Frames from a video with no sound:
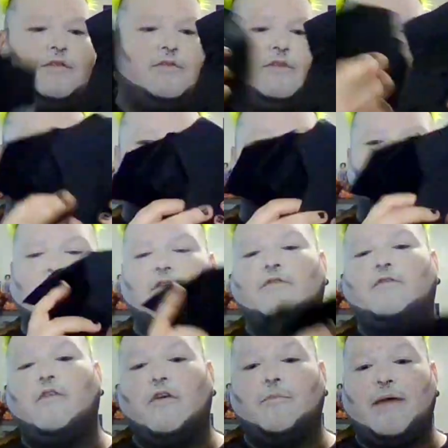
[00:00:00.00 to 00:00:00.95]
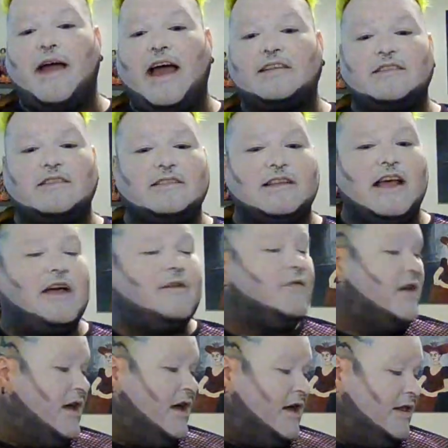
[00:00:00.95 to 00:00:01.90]
3, 4 patches left.
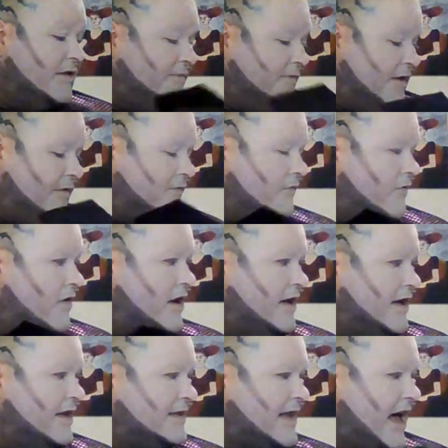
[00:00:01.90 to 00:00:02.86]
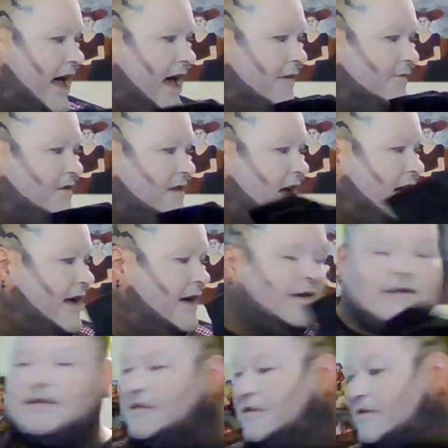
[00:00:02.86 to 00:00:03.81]
The fifth one is half done,